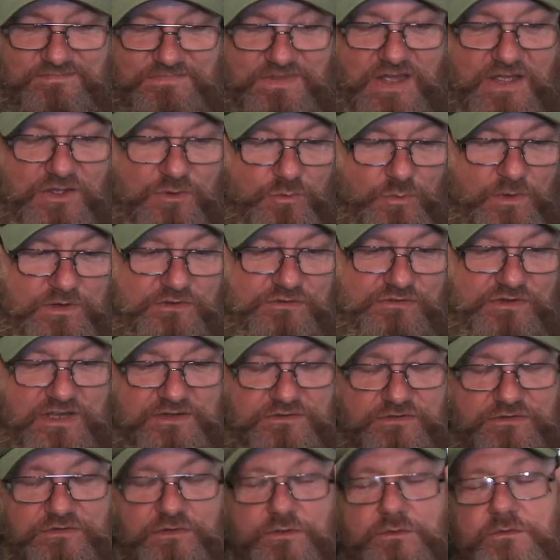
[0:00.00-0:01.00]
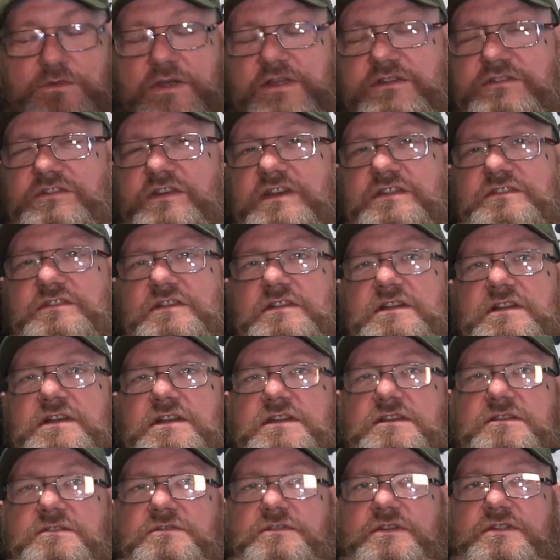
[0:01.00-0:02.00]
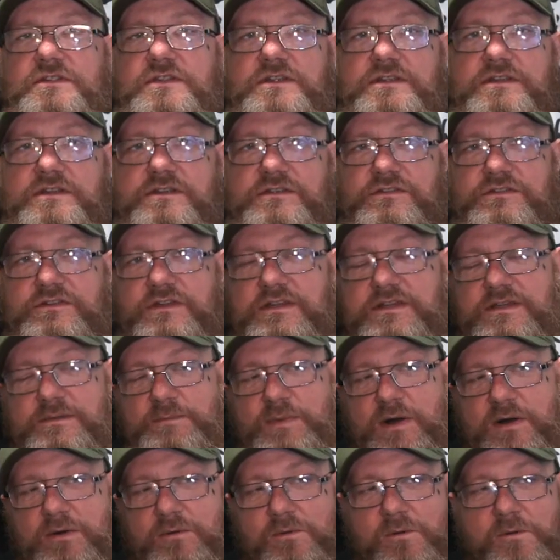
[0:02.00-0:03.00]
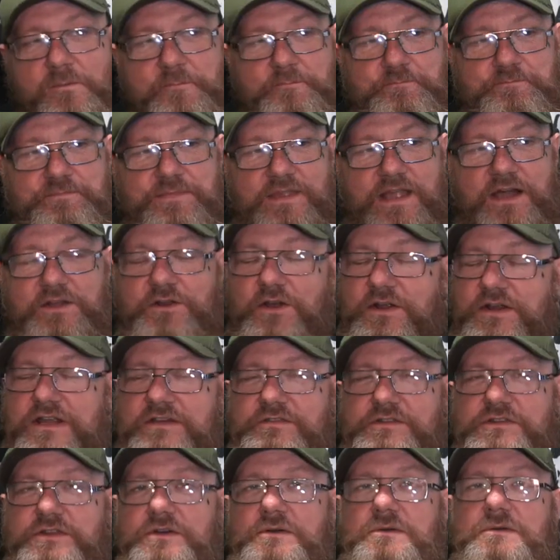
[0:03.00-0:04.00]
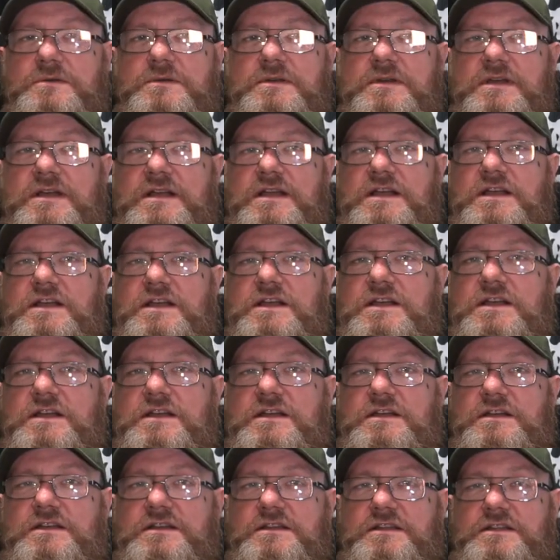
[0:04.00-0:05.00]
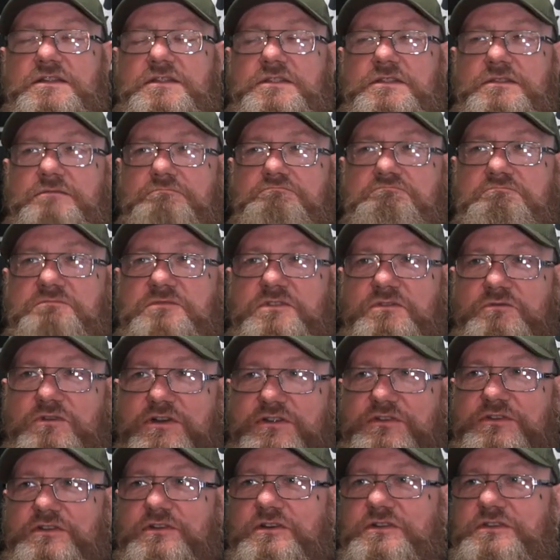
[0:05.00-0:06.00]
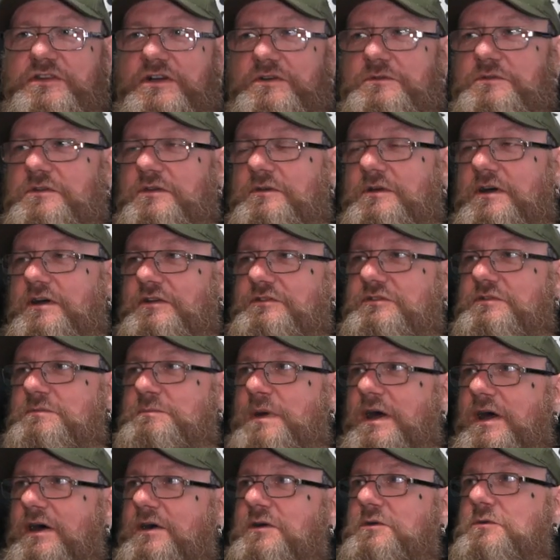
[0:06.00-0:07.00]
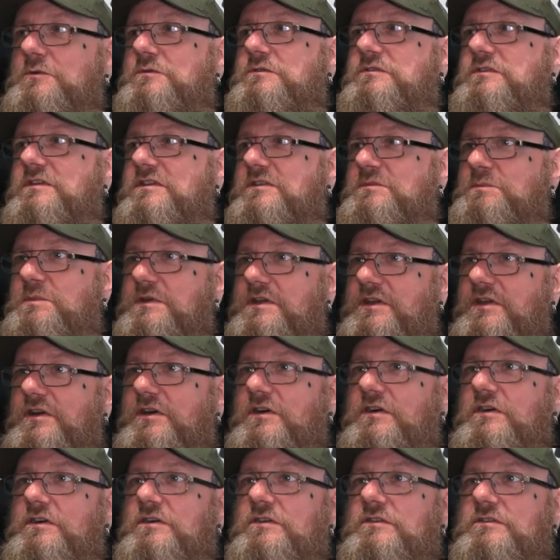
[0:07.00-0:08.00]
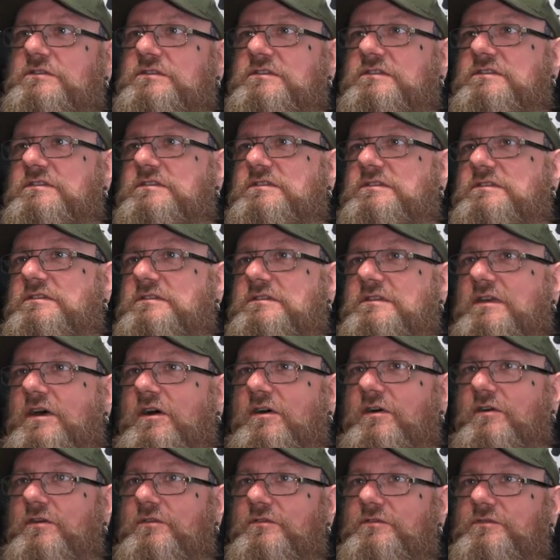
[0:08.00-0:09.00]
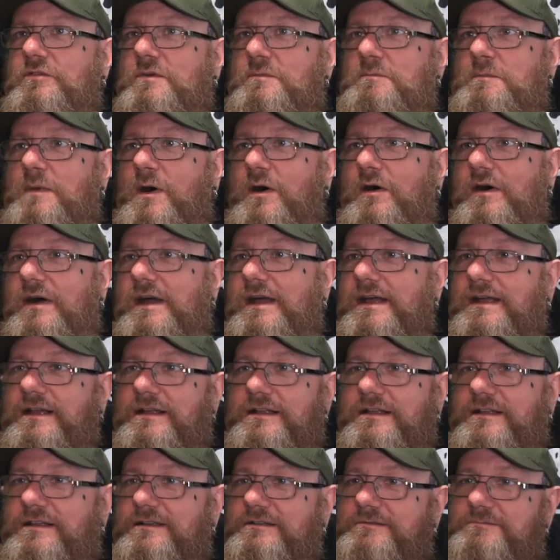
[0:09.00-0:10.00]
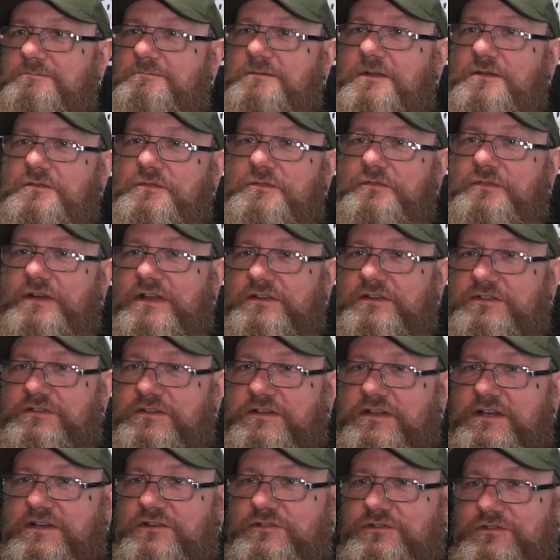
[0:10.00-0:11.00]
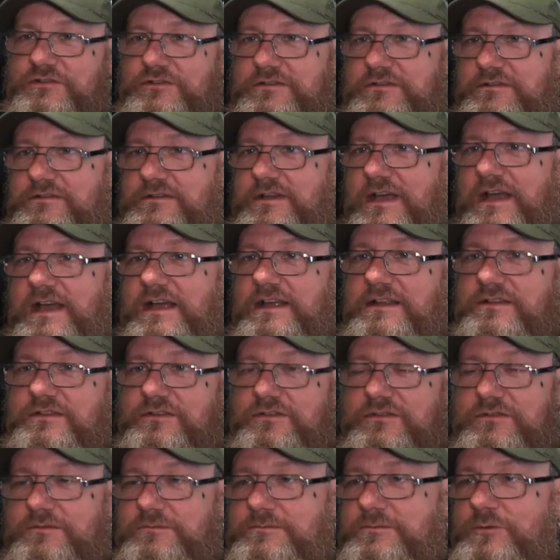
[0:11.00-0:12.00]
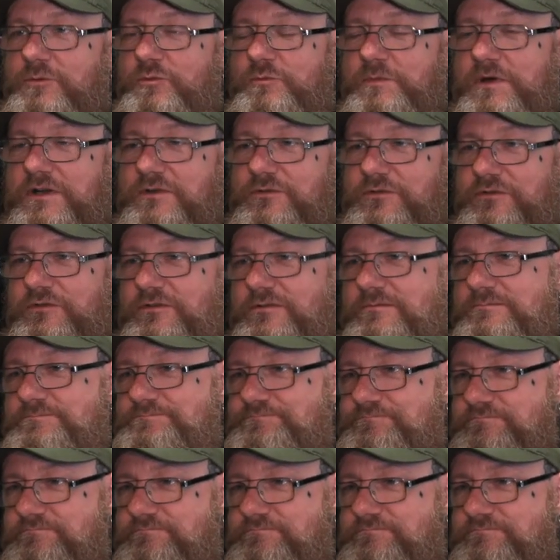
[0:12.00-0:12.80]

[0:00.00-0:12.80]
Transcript: they always say to do. They say to leave the yeast in the bottle, and I never do. The reason I don't do it, I suppose, is because of my fascination and almost